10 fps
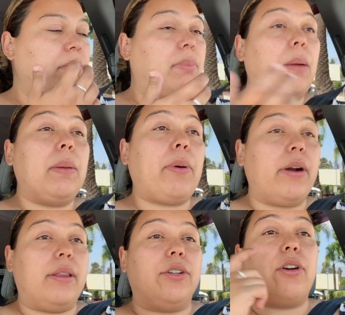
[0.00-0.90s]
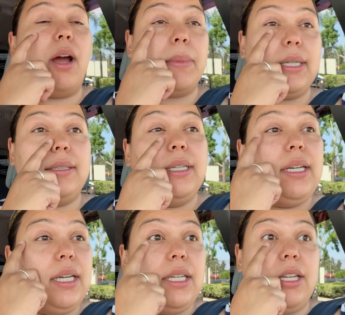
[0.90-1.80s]
probably part of the trauma.
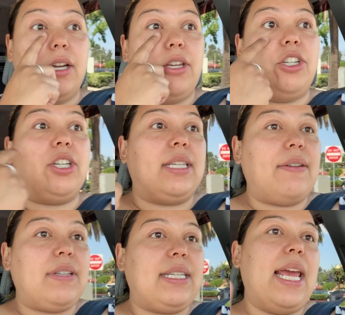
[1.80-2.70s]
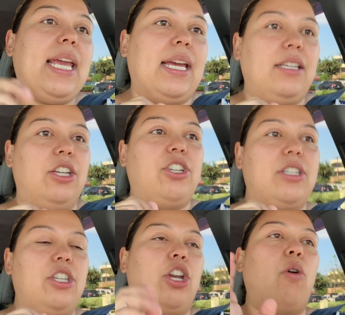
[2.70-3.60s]
You just have to take it.
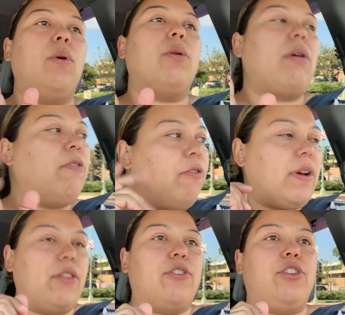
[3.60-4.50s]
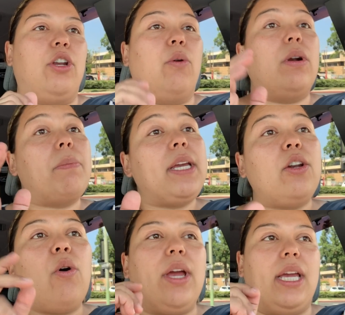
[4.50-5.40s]
You don't want to ruffle feathers. You don't want to be
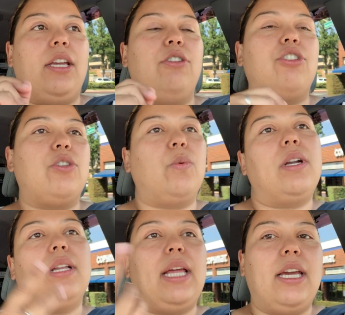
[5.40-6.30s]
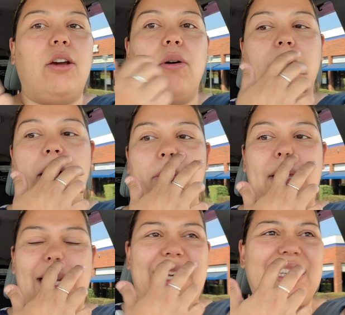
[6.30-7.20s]
annoying. You just want to like go along with
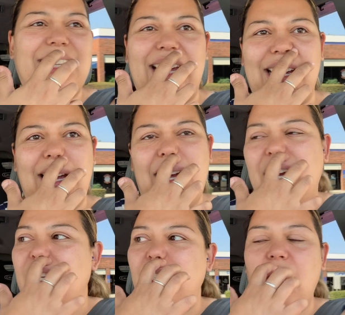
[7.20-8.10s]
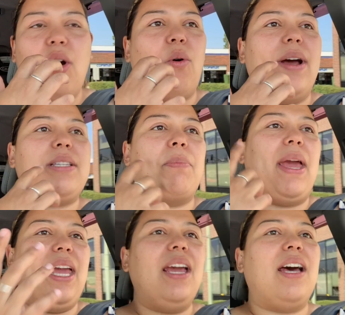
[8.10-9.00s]
it. And it's like, no, as a
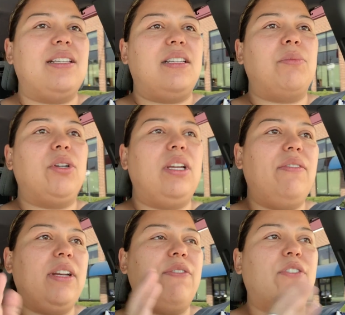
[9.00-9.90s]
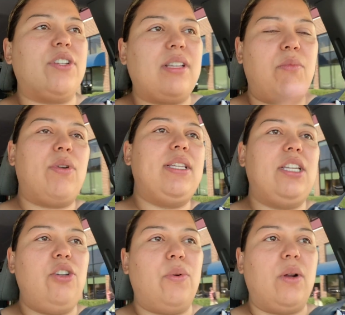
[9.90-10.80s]
paying customer, even if for some
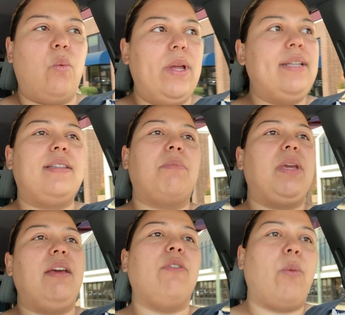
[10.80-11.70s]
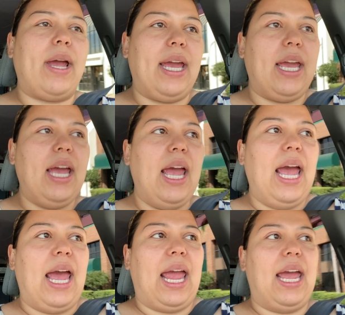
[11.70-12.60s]
reason you were to win some giveaway
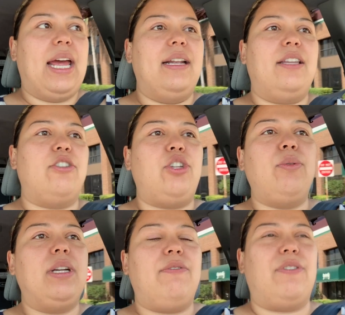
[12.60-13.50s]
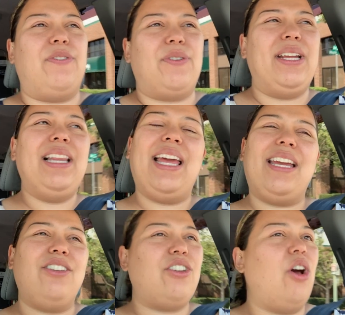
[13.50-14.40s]
and they're doing it for free, like,
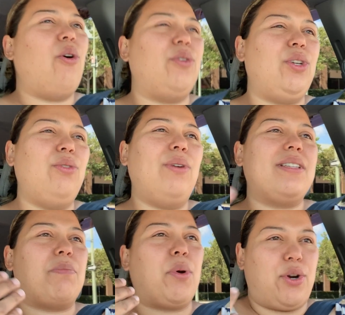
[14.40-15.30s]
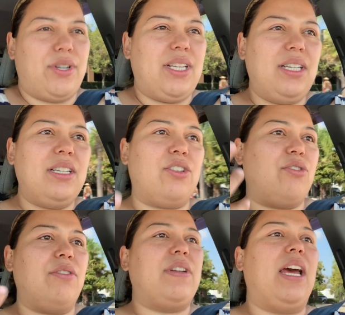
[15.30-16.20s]
no, you as a person
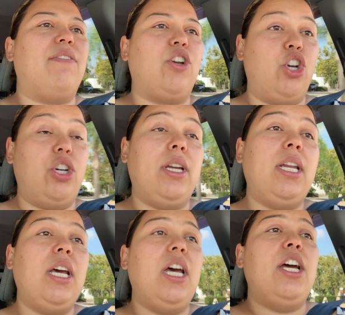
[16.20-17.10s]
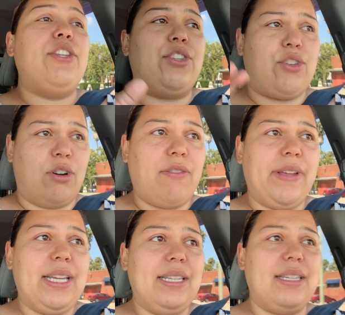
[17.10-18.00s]
deserve to have good
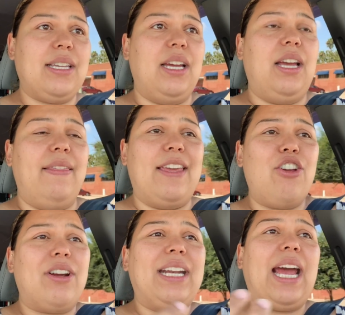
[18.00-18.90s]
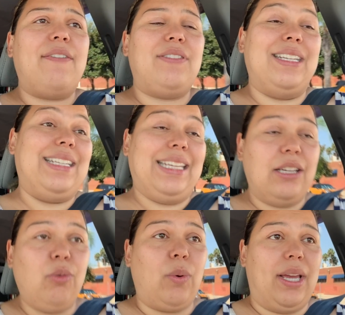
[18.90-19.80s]
service that you're going to have to
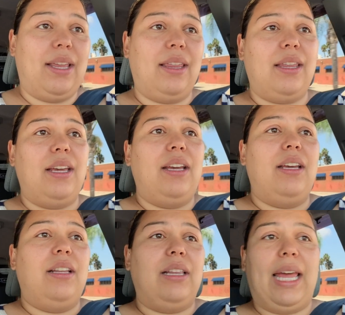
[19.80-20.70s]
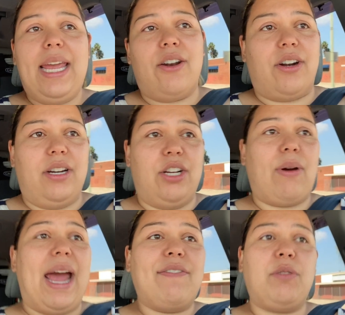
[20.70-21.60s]
deal with later.
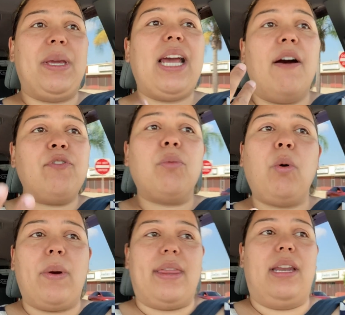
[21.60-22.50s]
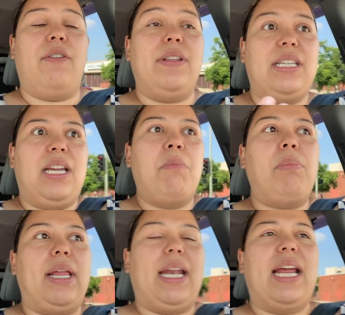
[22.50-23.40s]
I have to be comfortable with it. If it's an
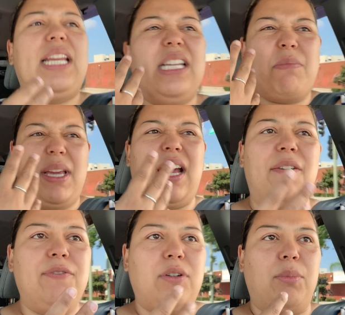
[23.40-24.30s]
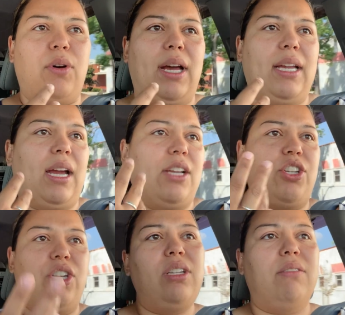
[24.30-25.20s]
implant, I need to be comfortable. I
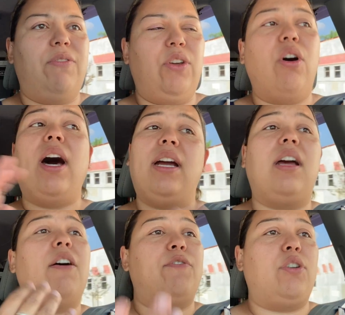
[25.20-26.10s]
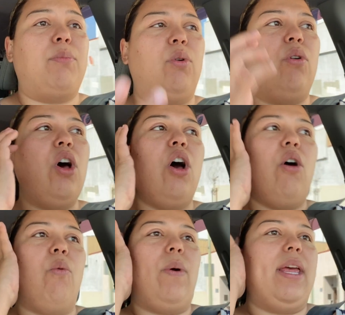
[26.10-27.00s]
shouldn't feel uncomfortable
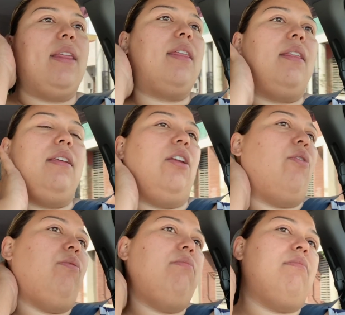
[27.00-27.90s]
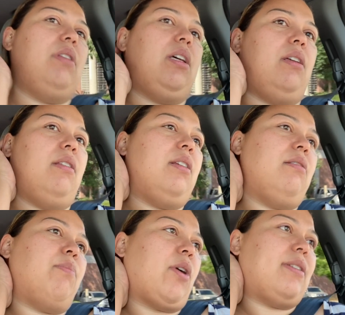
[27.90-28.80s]
with, the
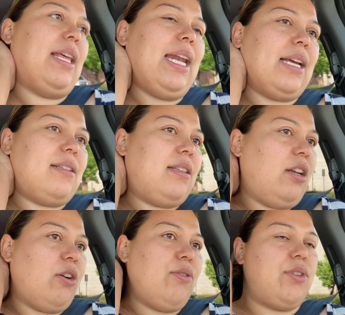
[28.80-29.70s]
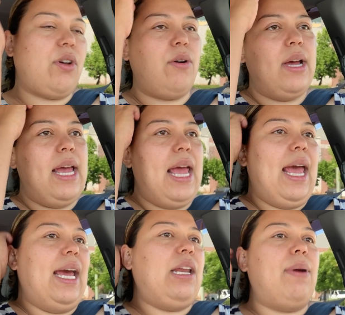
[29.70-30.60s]
prosthetics, So
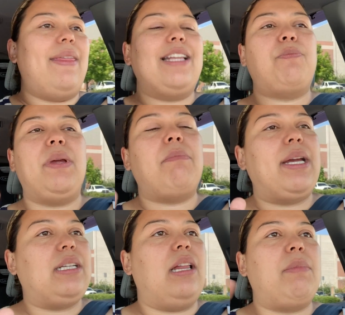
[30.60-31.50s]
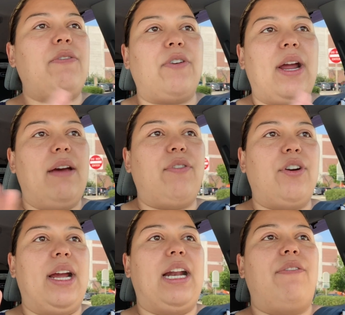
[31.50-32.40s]
anyway, that's been my dilemma
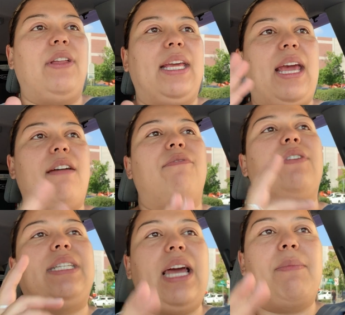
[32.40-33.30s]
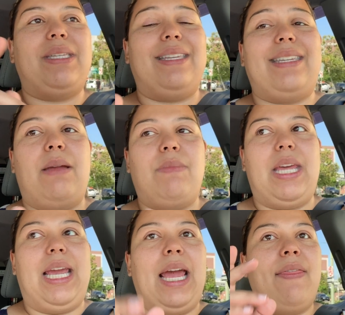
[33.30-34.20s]
forever. And I feel like every time it's the same
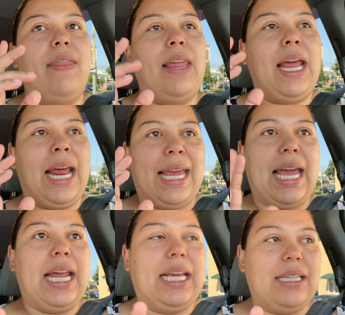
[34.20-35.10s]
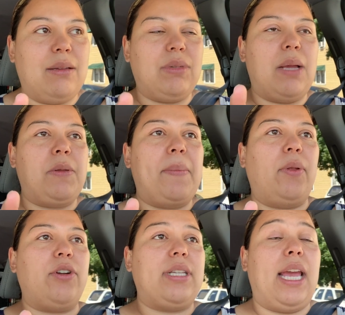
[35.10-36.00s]
thing. And I get it. Sometimes
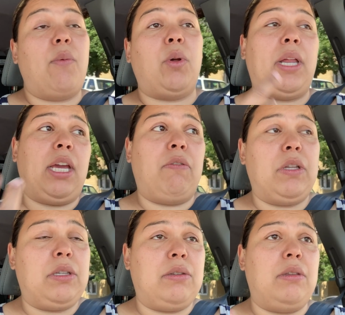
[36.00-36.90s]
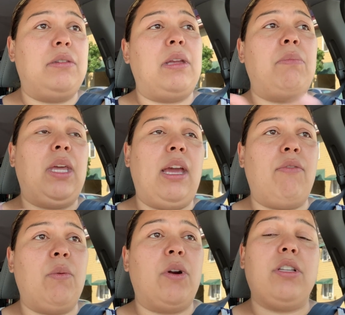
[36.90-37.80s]
people are saying, well, like if it's the same thing
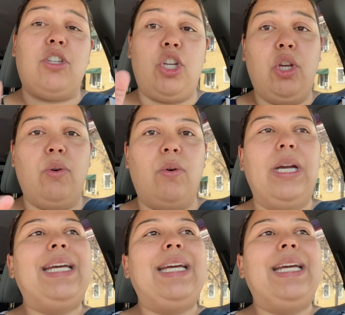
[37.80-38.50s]
everywhere, it's you.